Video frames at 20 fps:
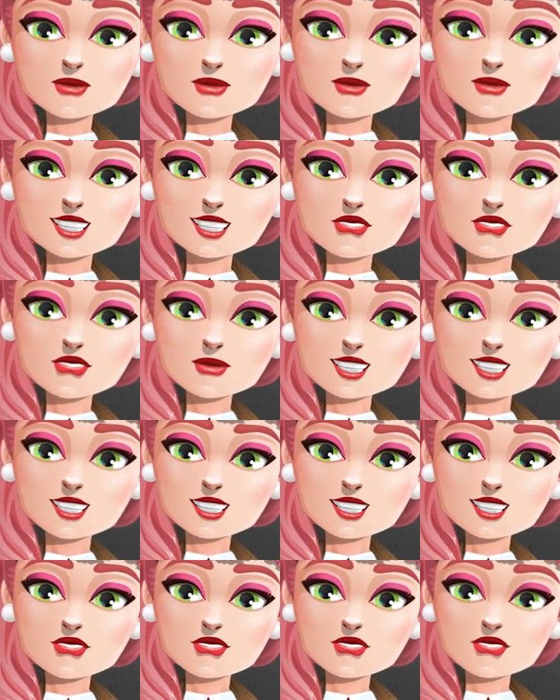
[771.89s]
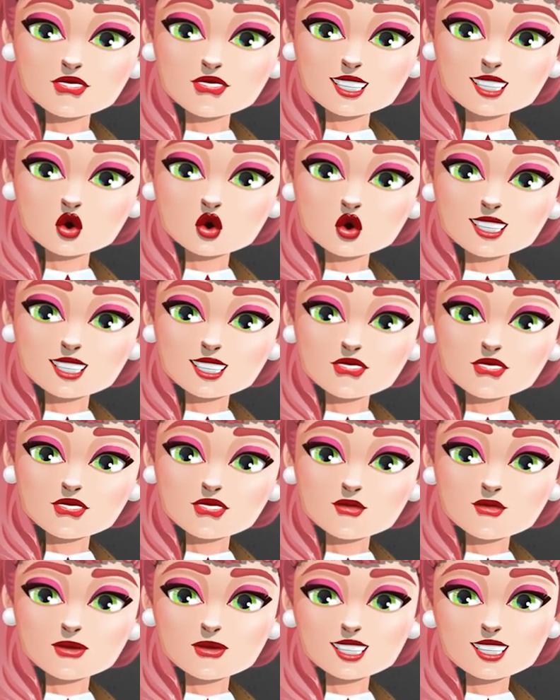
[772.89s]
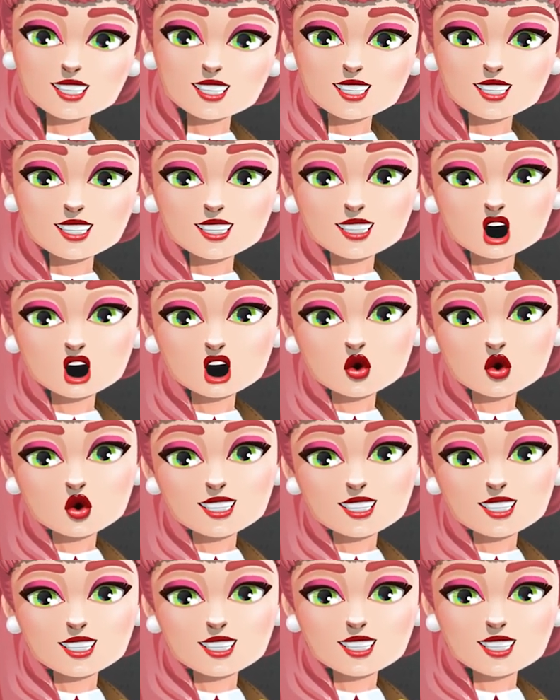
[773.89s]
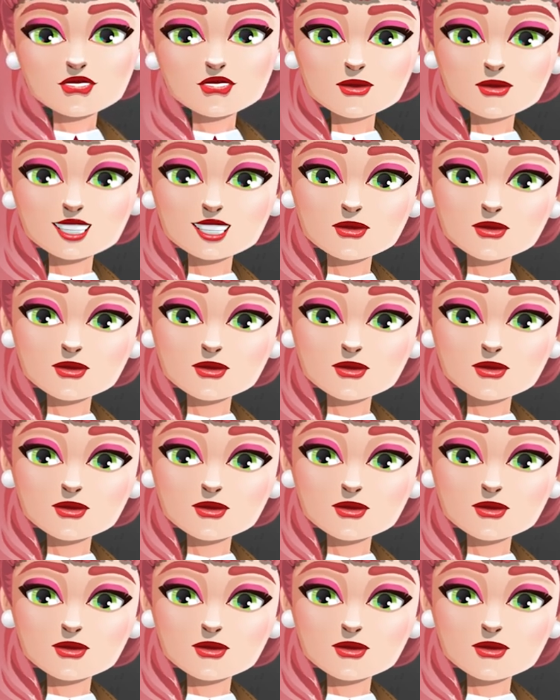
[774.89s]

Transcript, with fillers: So you can join the VTuber revolution